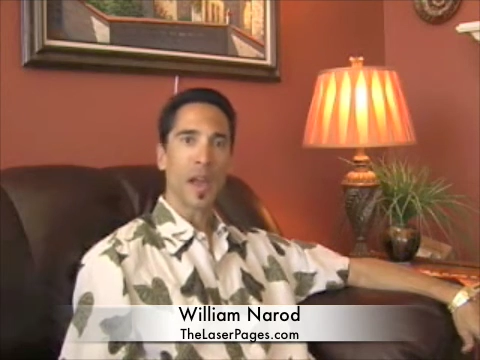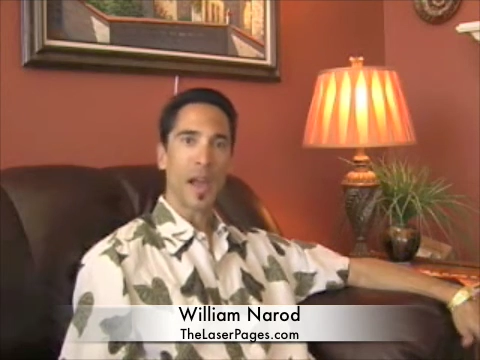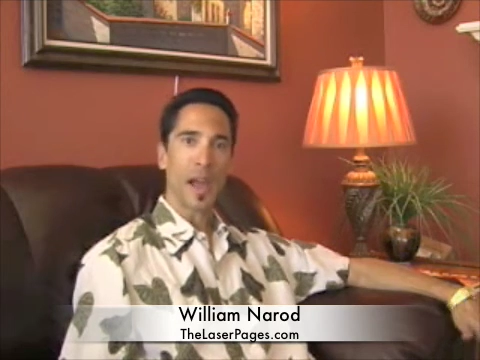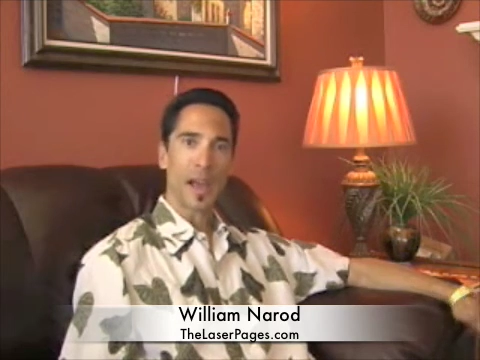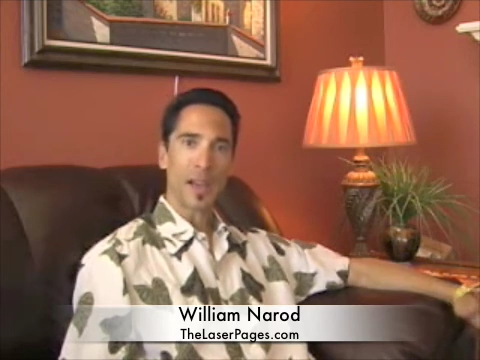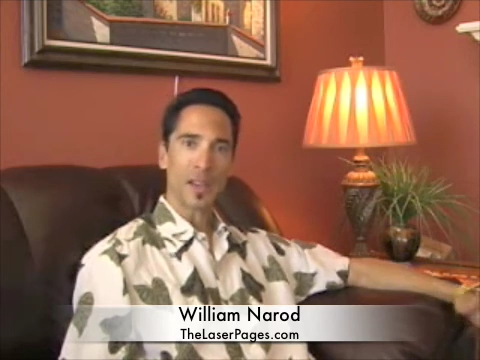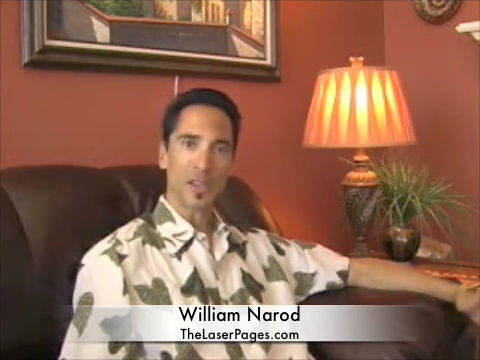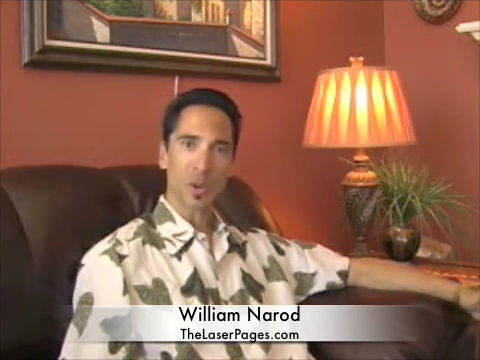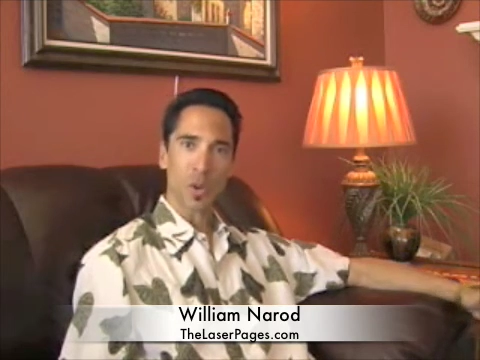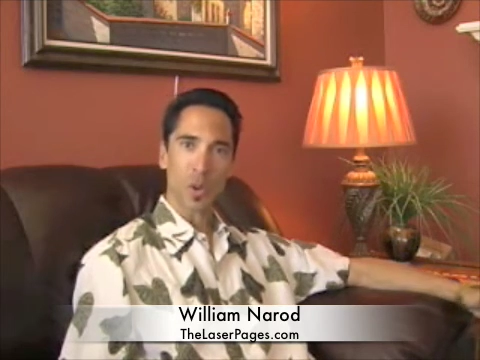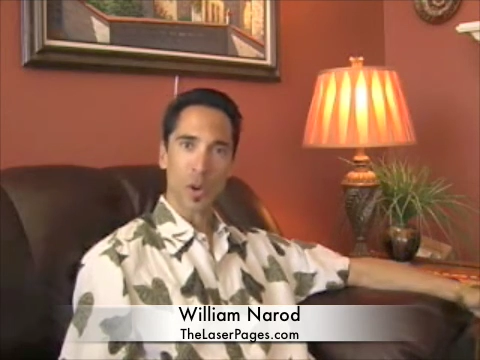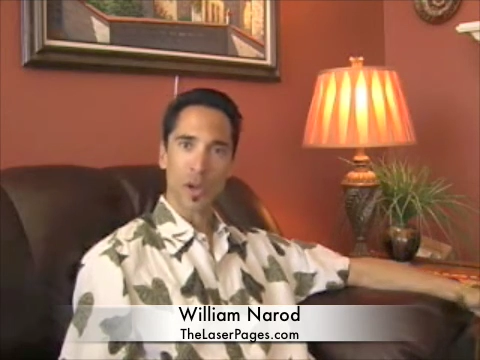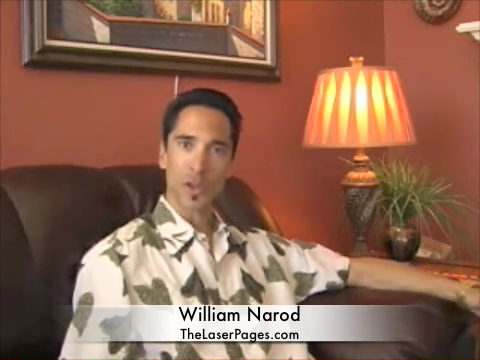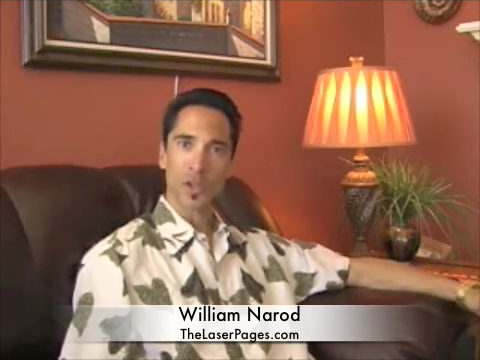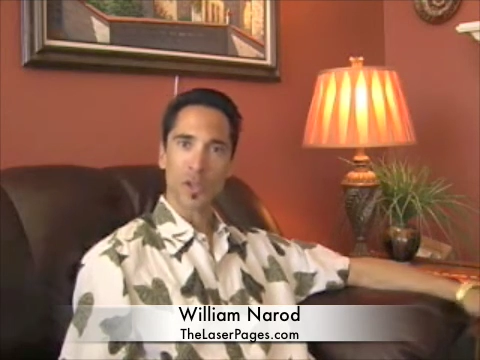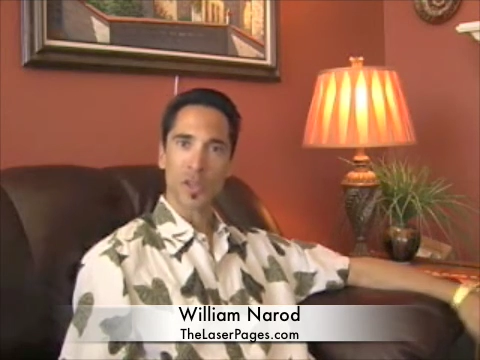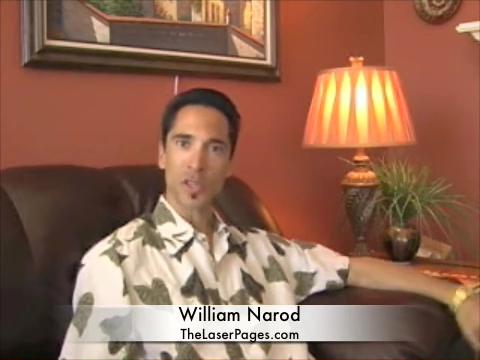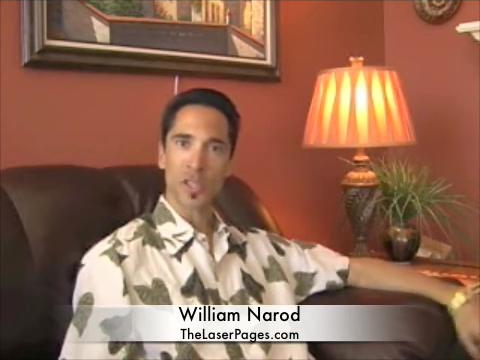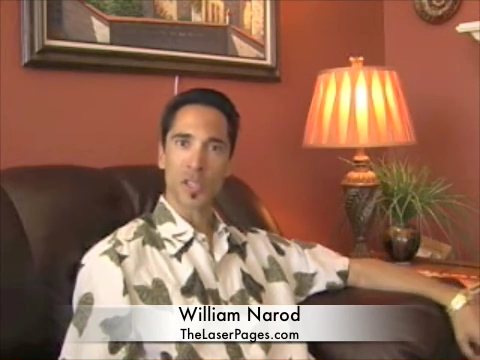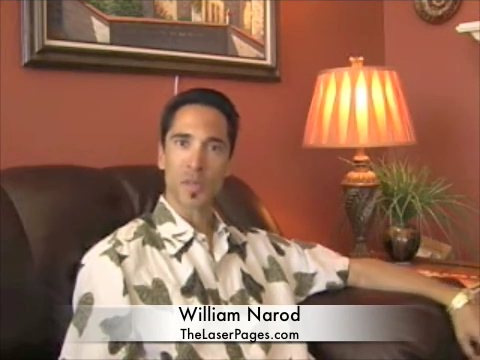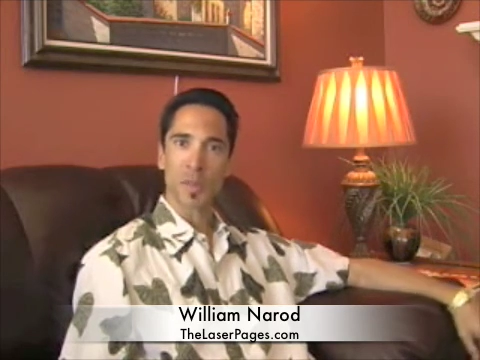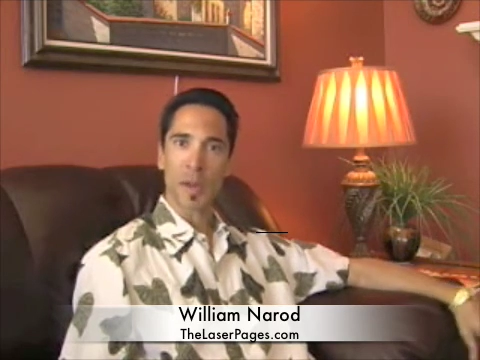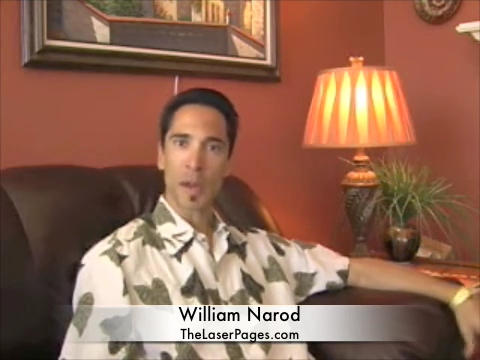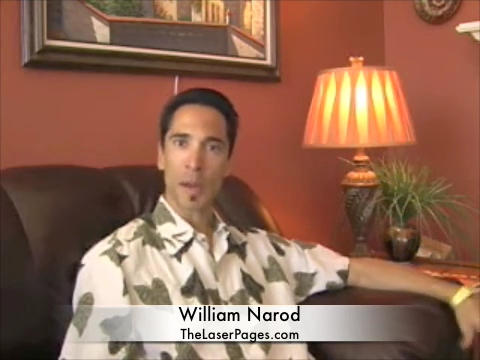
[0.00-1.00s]
ask
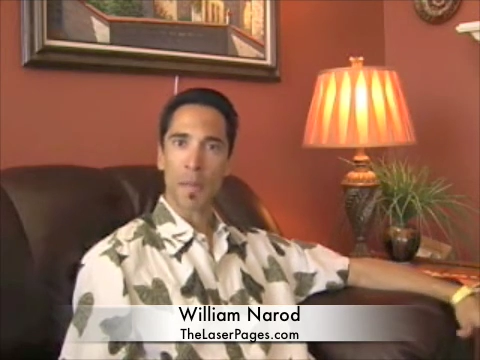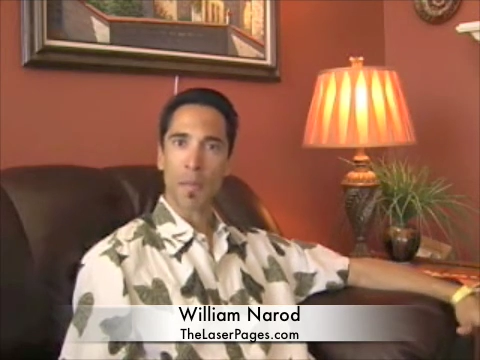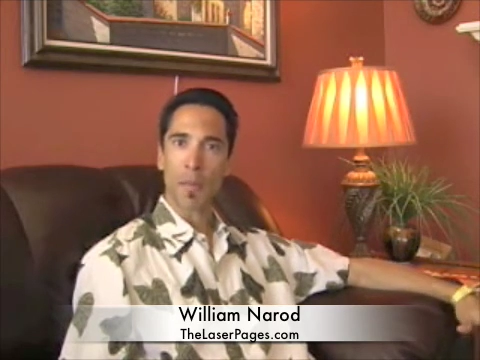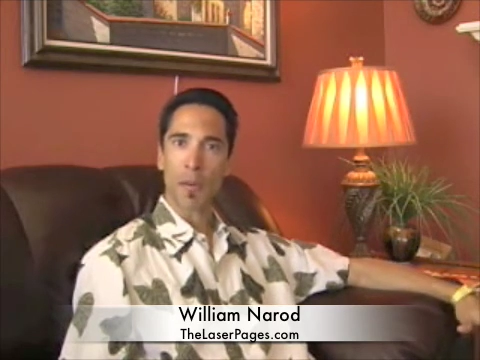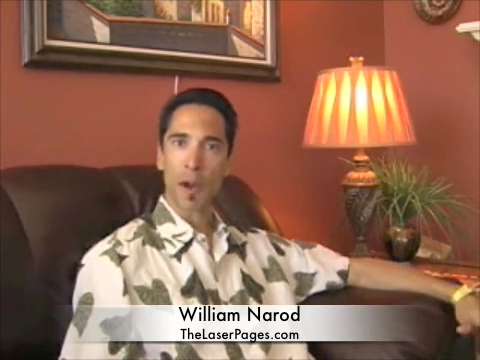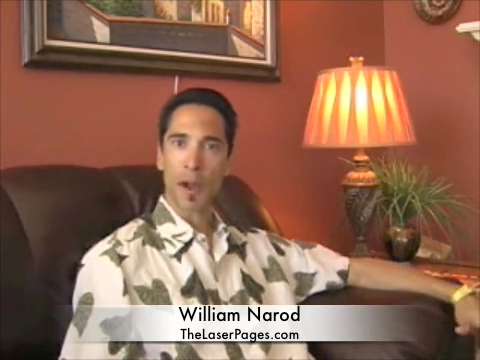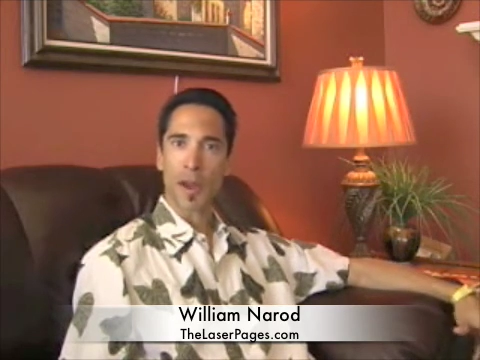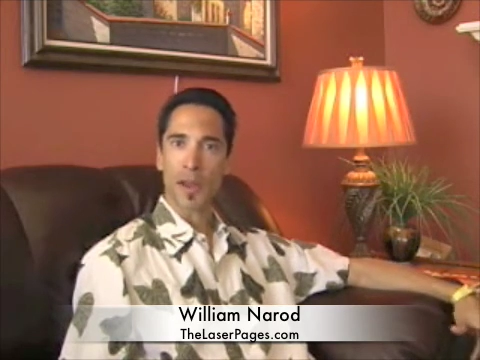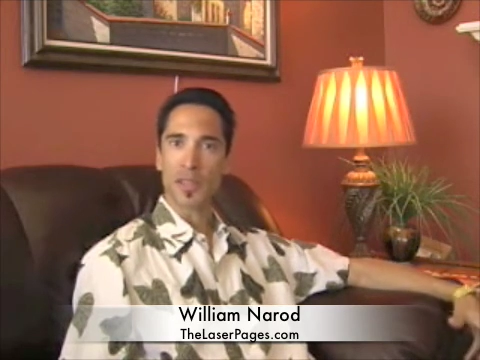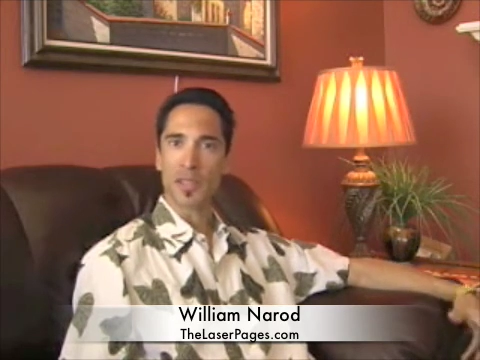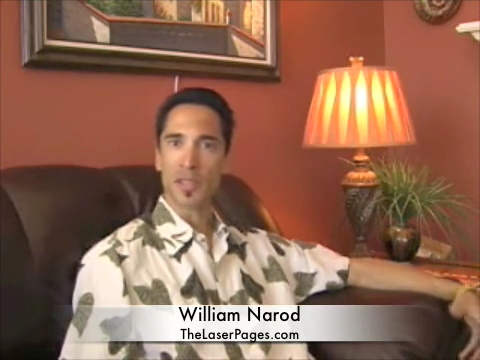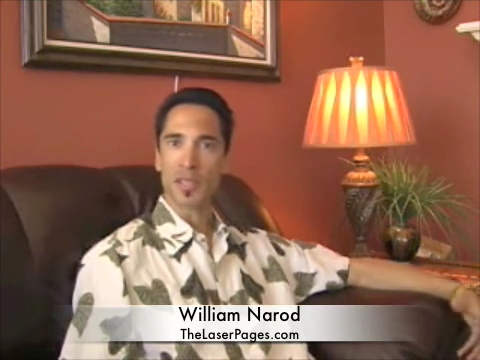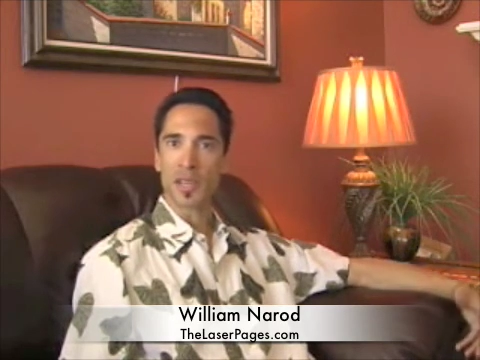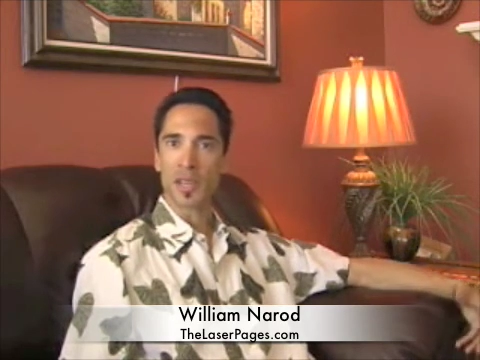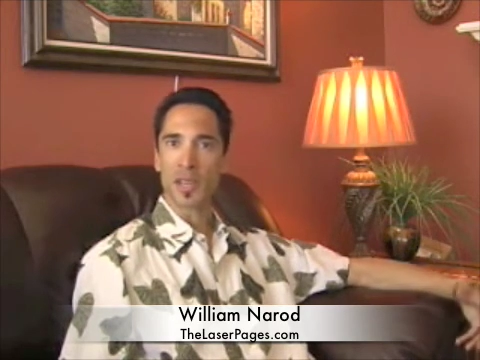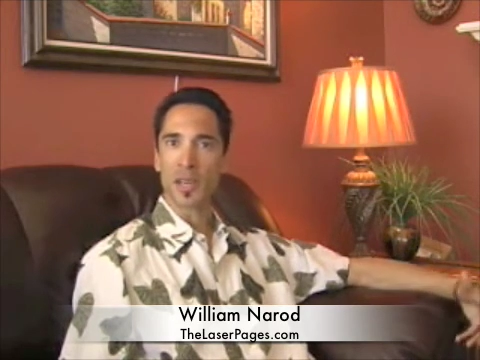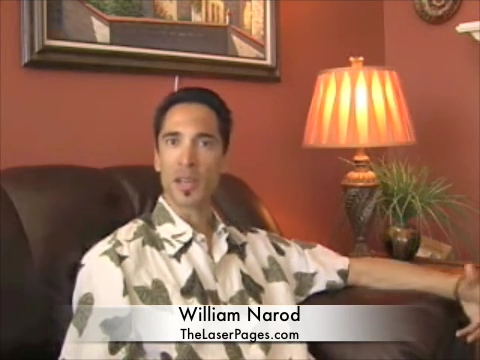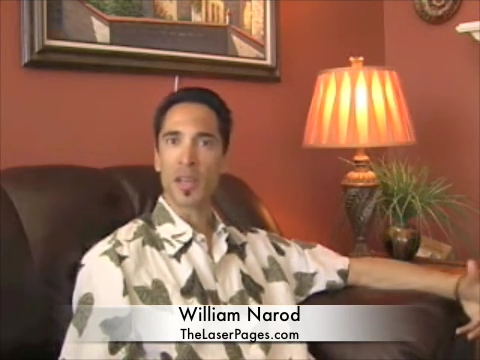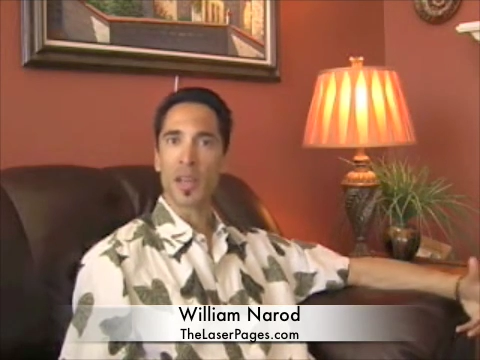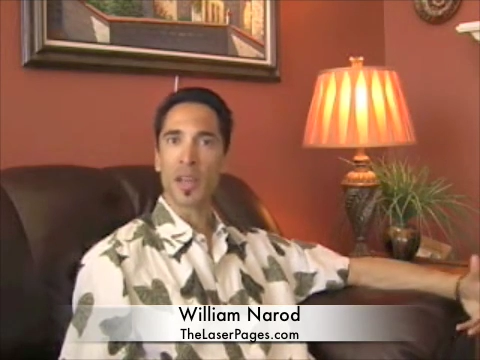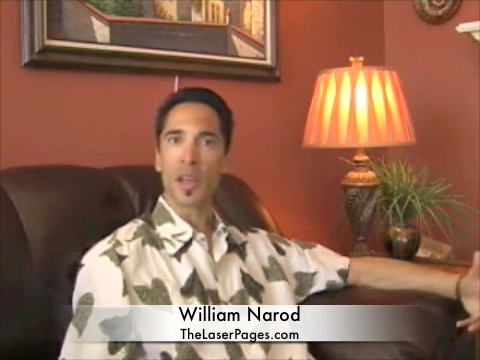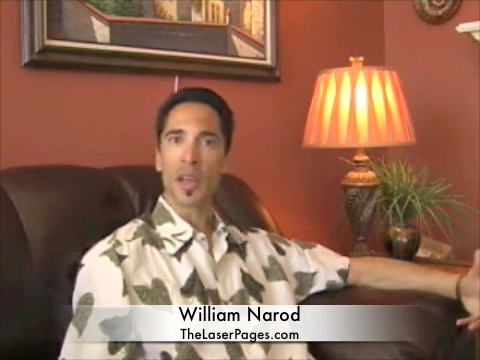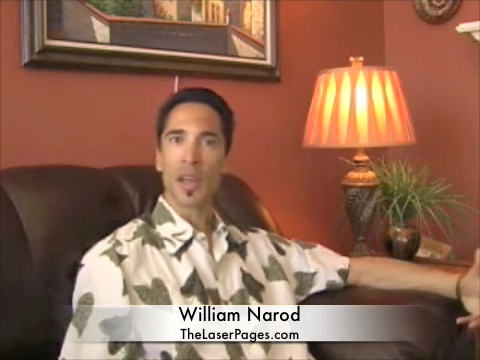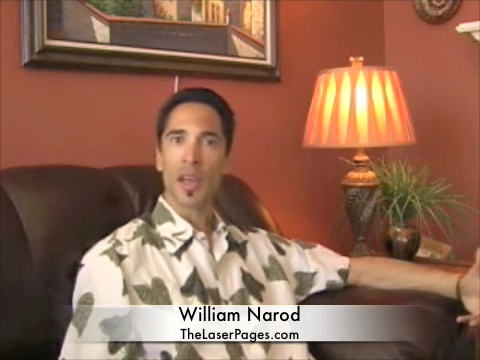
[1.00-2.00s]
questions about
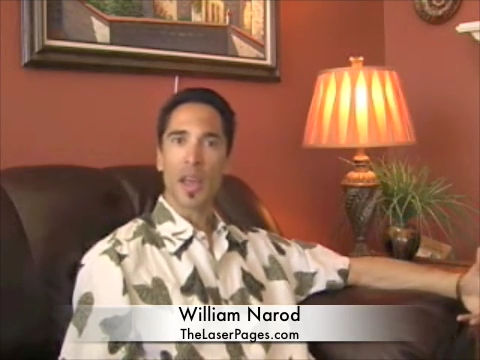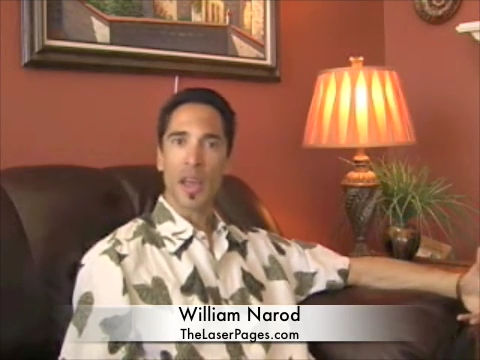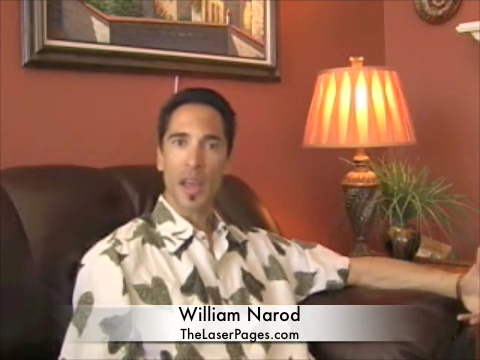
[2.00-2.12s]
pricing